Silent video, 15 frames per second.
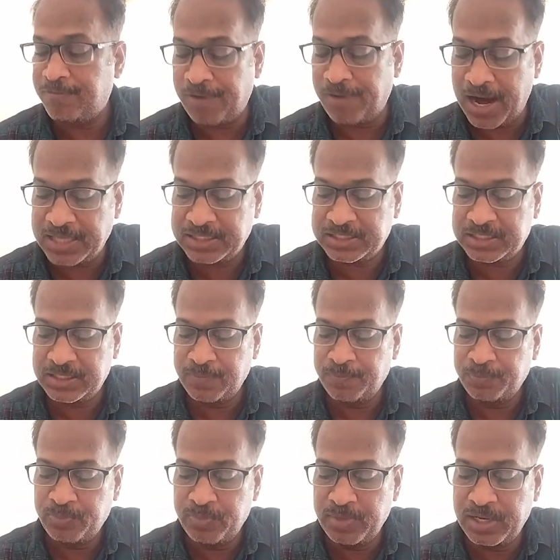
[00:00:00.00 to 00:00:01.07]
fats,
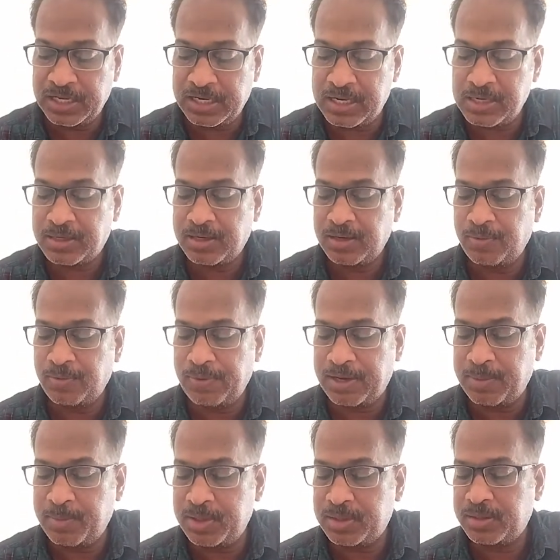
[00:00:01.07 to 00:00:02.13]
minerals,
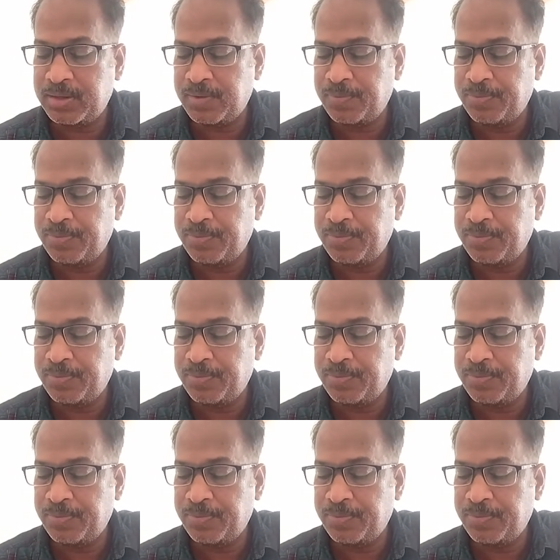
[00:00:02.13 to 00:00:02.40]
vitamins,